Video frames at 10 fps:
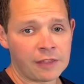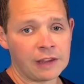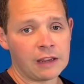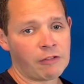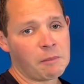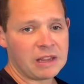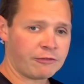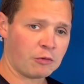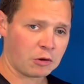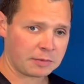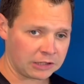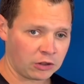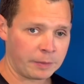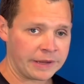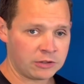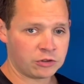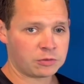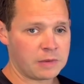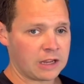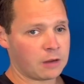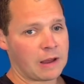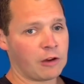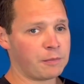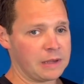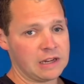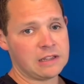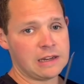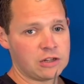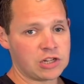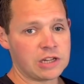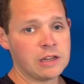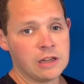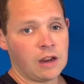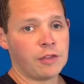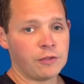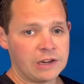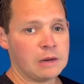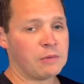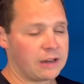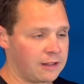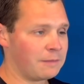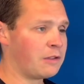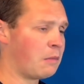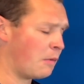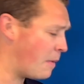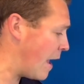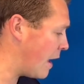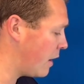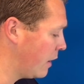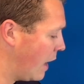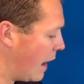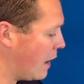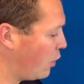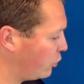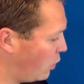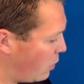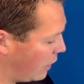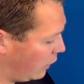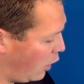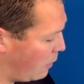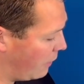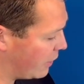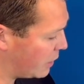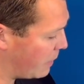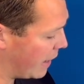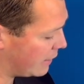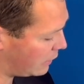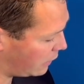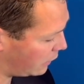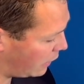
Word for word: think if I beef them up a little bit and just make them out of PETG and 3D print them, they'll be better. I also want a little bit of a spacer